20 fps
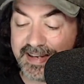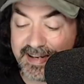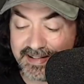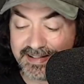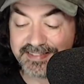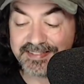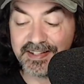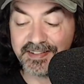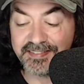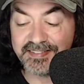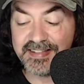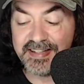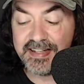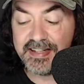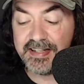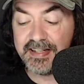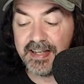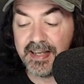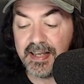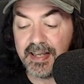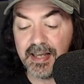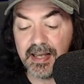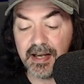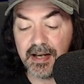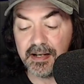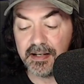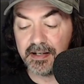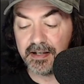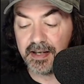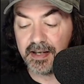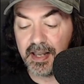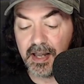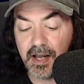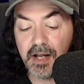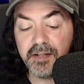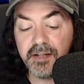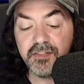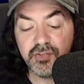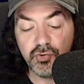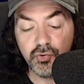Helix LT,
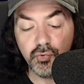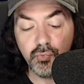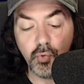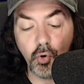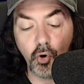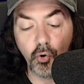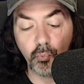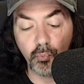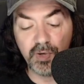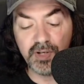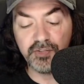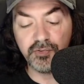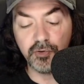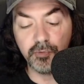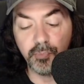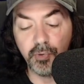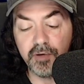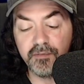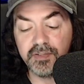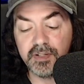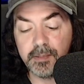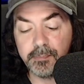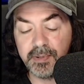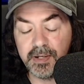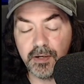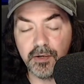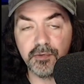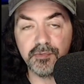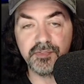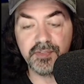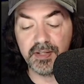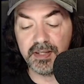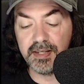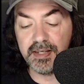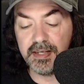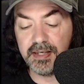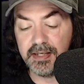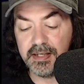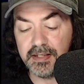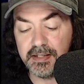undo or redo briefly appears
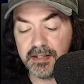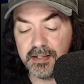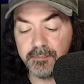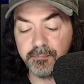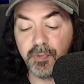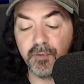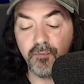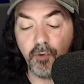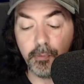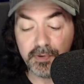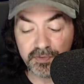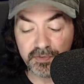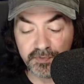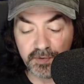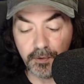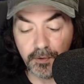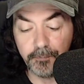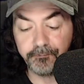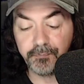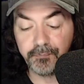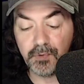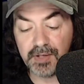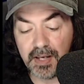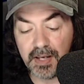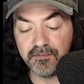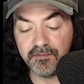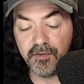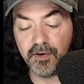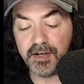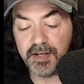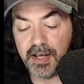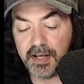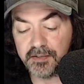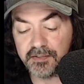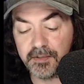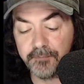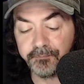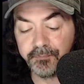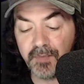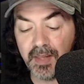in performance view. Okay, very
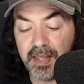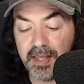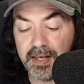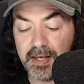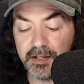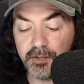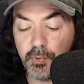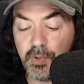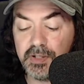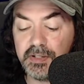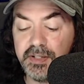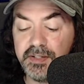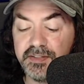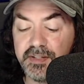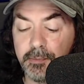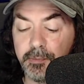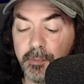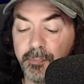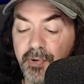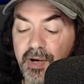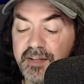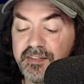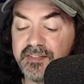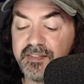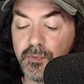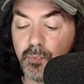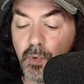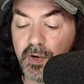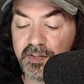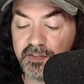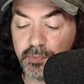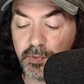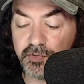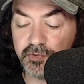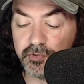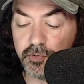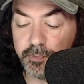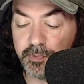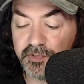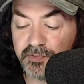nice. And quickly double press the one
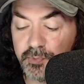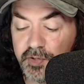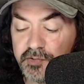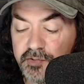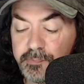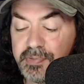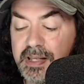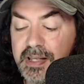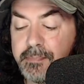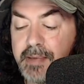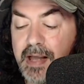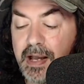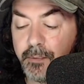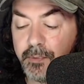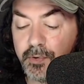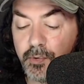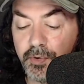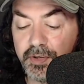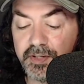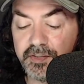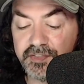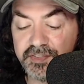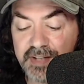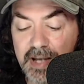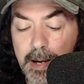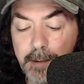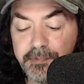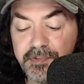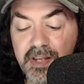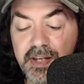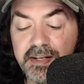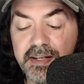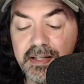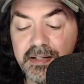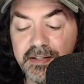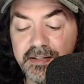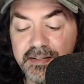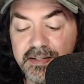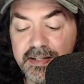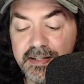switch looper switch. Playback recording stops and
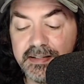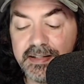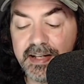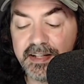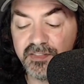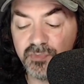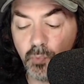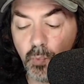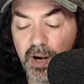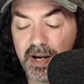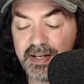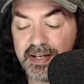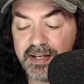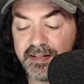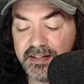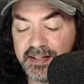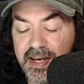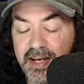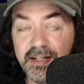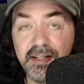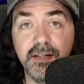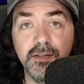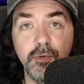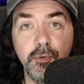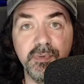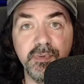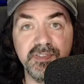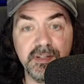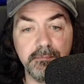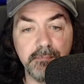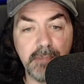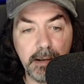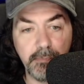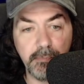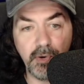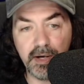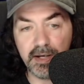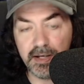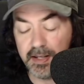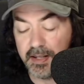the LED lights white, indicating a loop is in
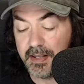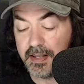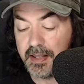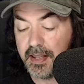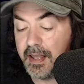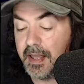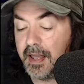memory.